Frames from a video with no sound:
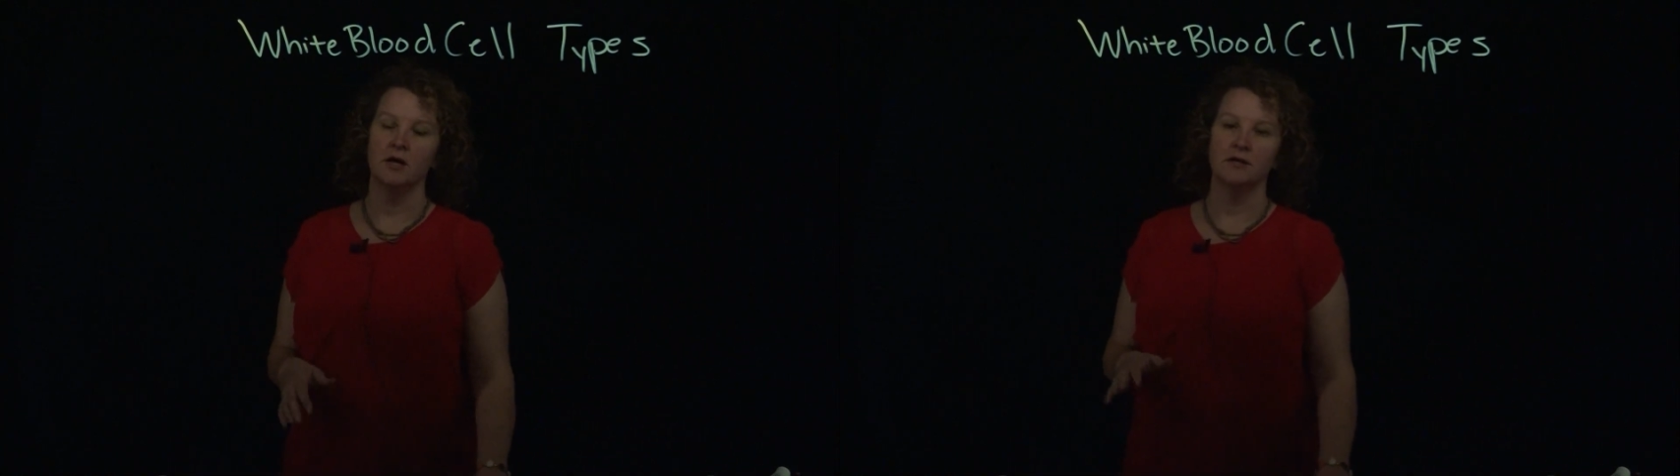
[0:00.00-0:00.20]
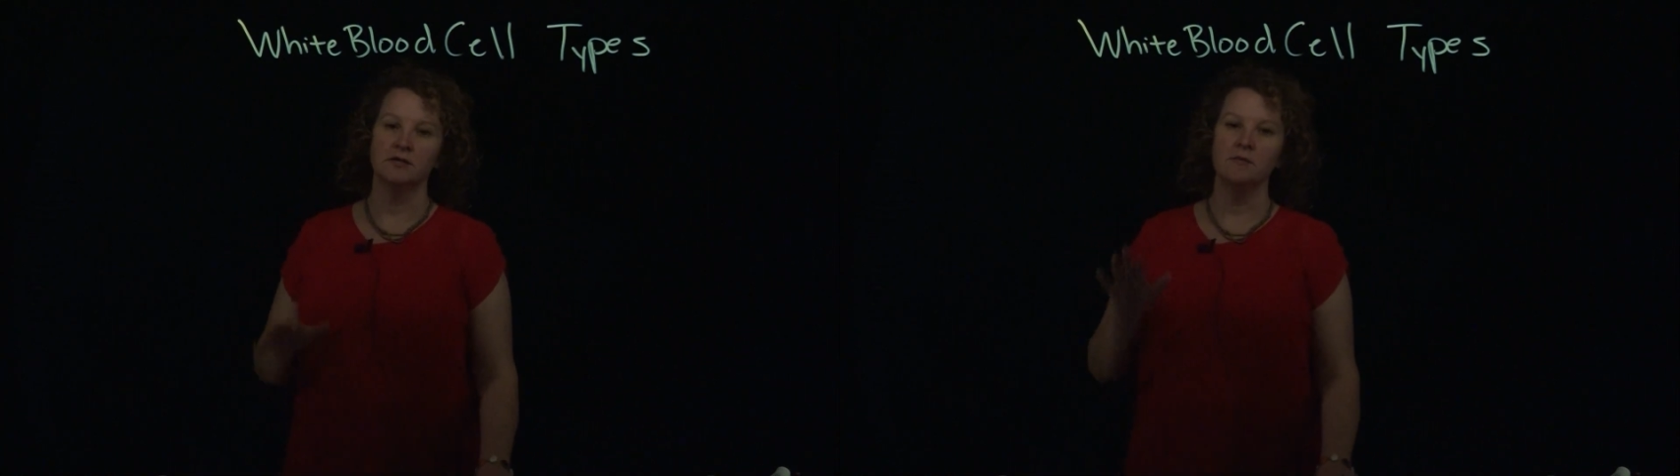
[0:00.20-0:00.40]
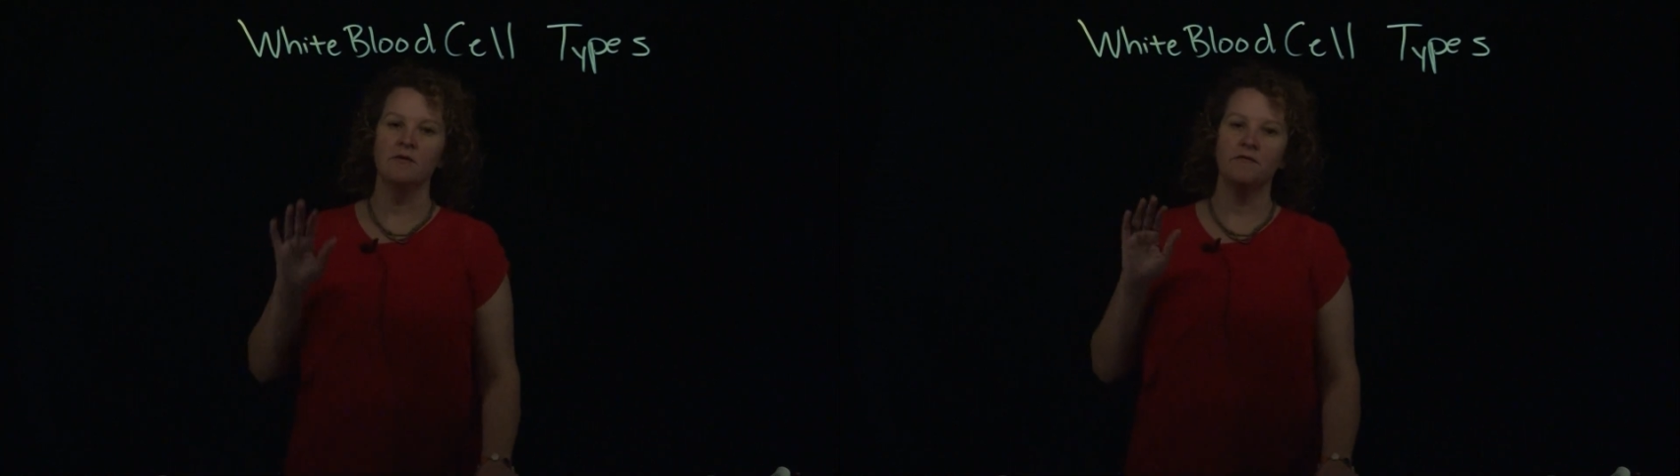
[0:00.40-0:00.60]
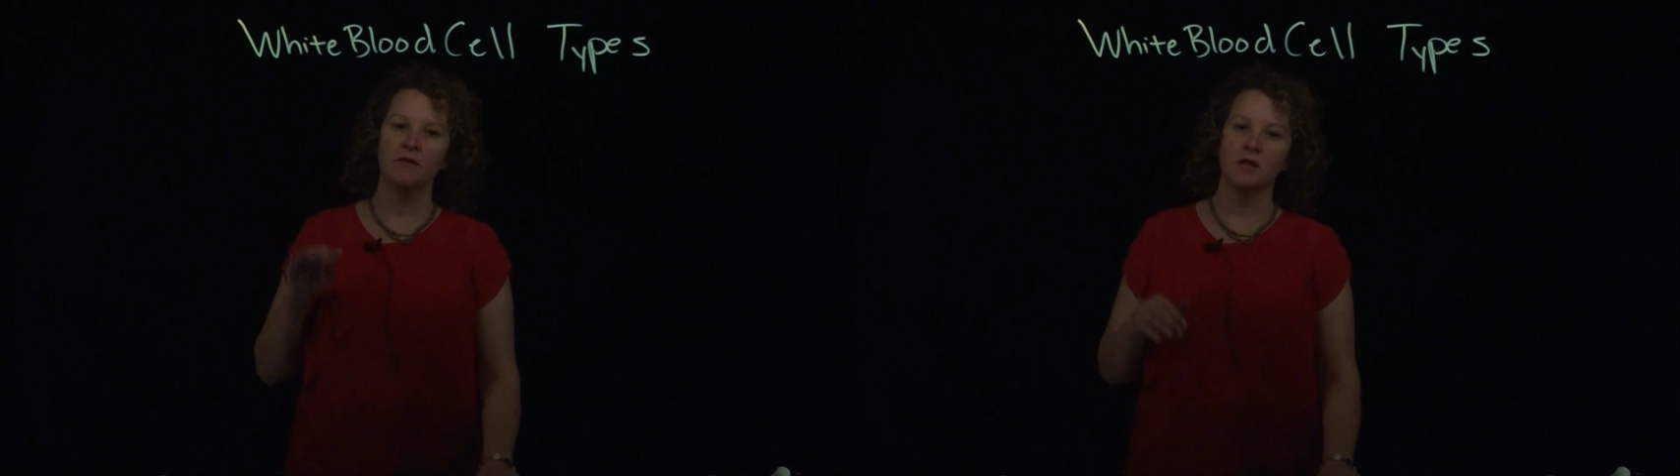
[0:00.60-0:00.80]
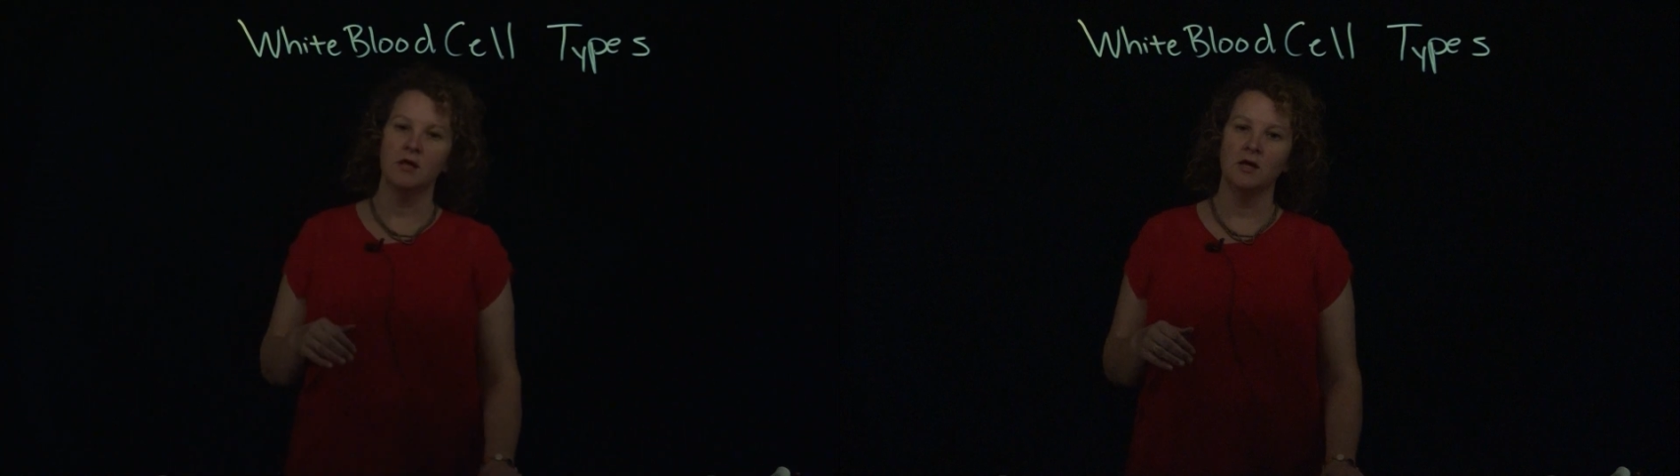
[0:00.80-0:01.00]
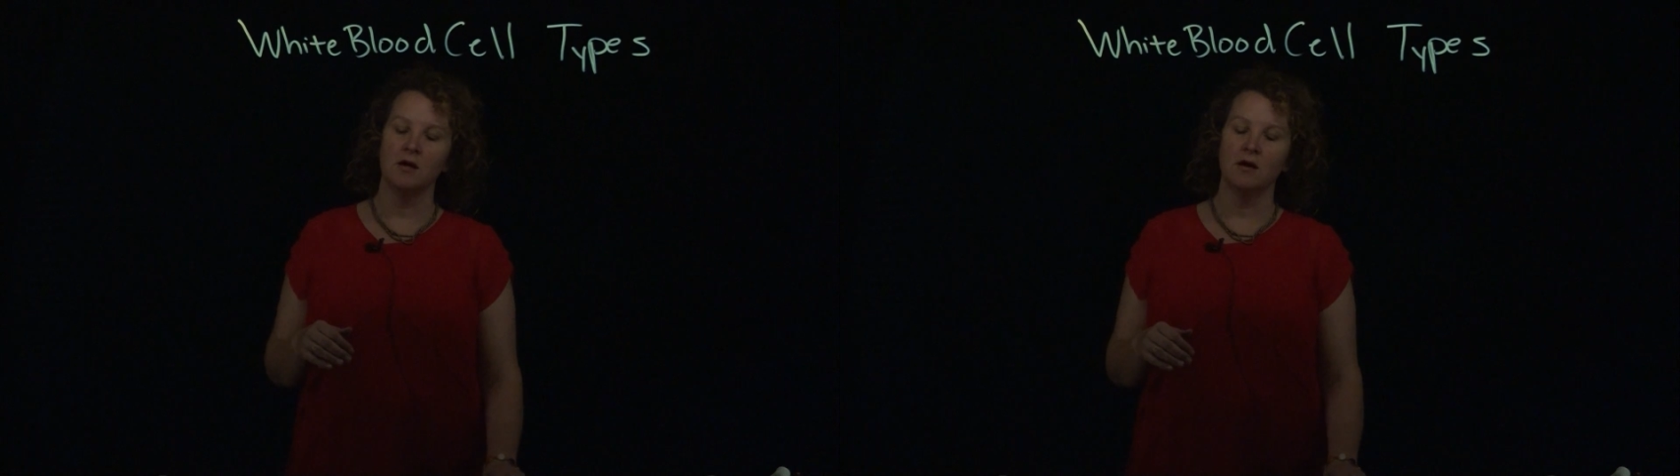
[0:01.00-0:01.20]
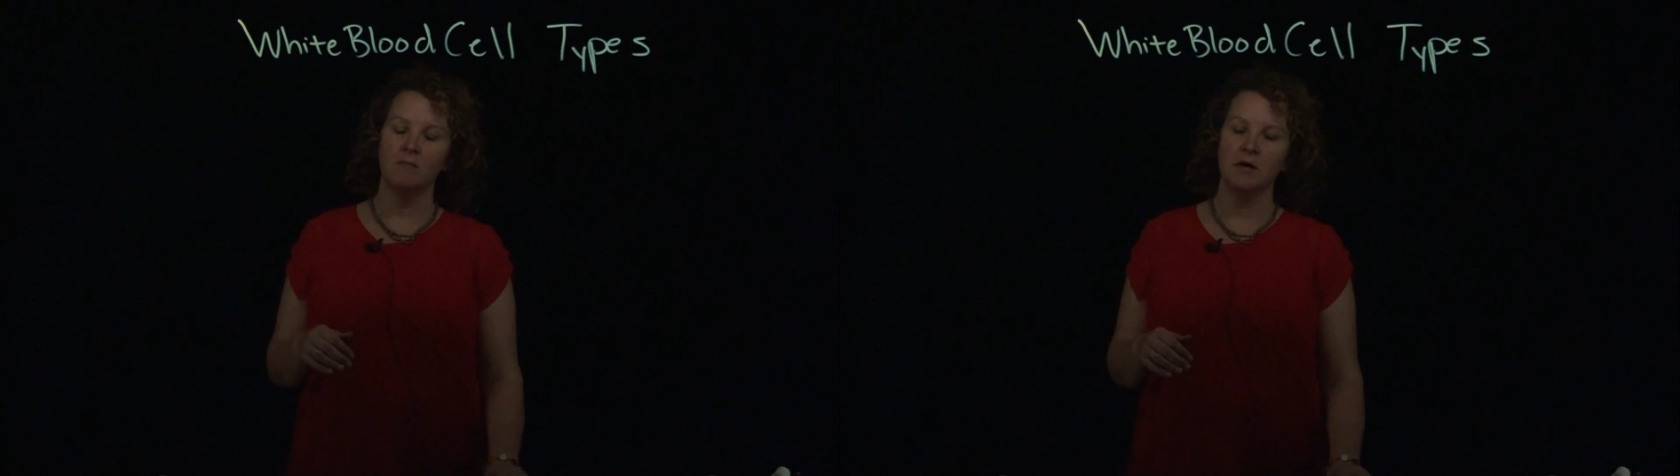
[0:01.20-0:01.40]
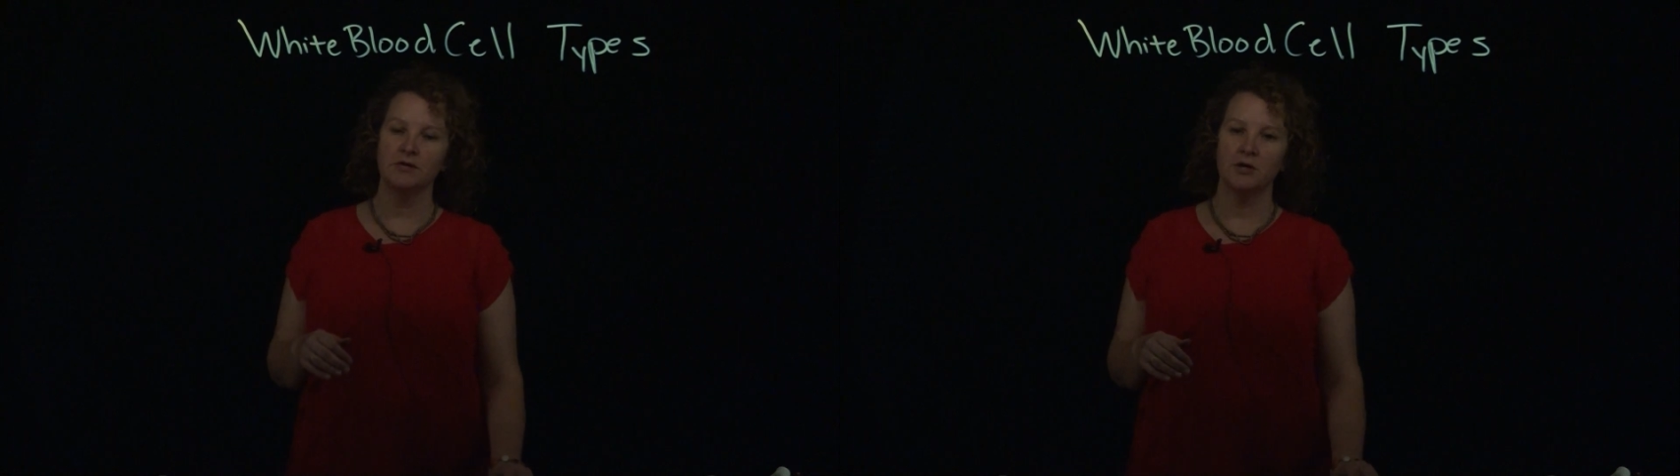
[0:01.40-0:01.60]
some of the major